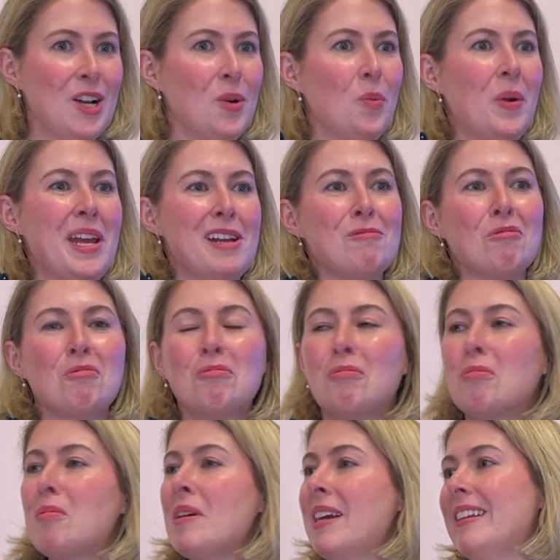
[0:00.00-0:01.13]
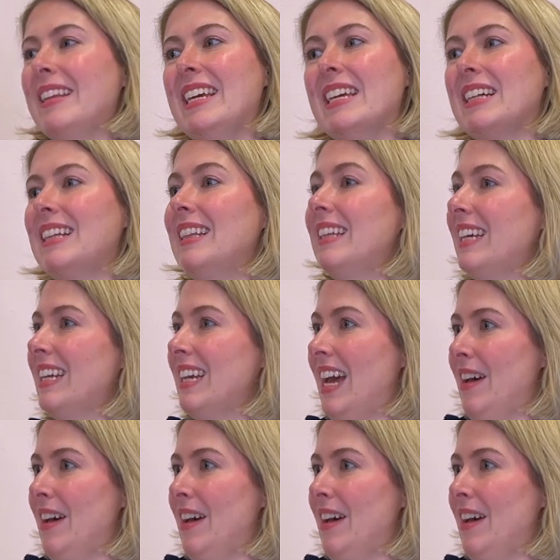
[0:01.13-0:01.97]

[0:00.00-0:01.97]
we had really clean